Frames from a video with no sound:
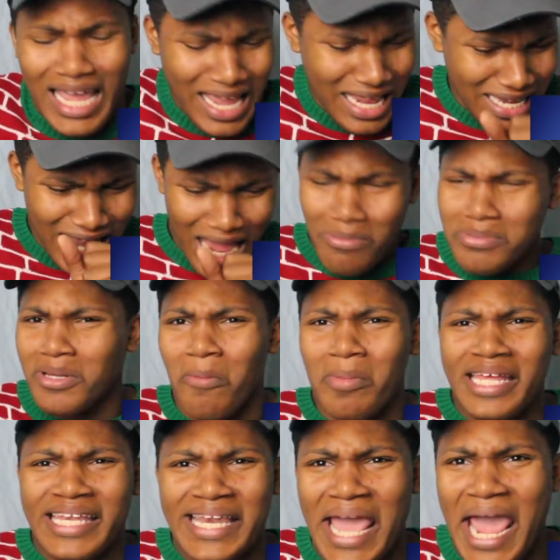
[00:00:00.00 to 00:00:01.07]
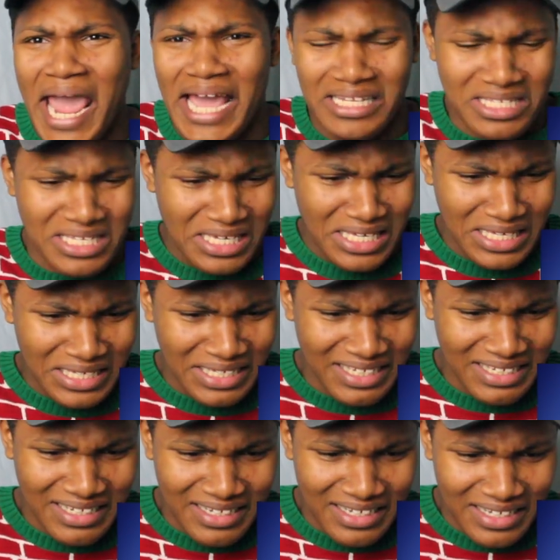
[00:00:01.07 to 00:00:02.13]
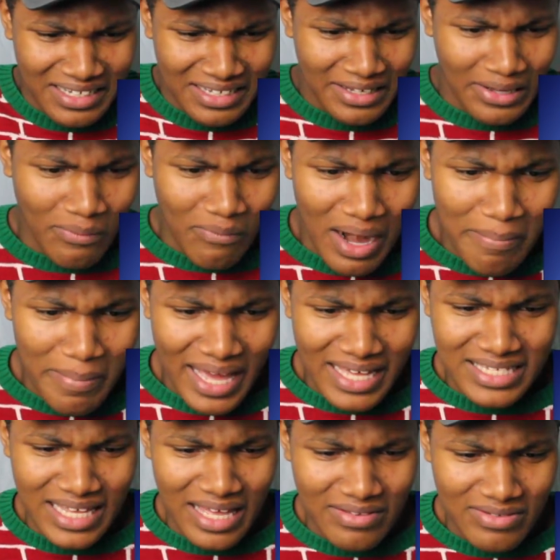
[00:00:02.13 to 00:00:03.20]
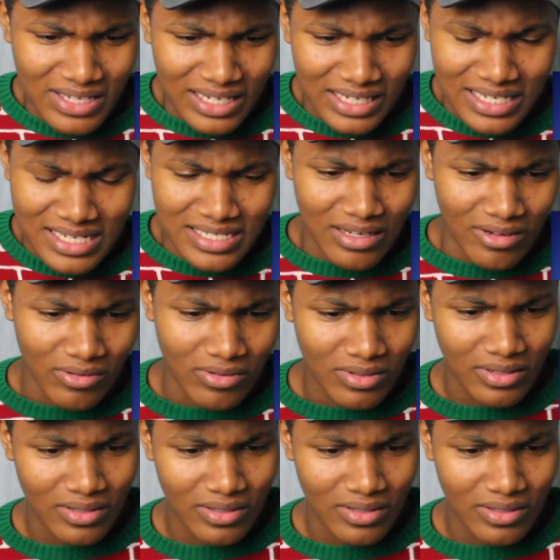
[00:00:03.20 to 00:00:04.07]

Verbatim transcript: And that was gonna be nasty. Right back saves Kalisto.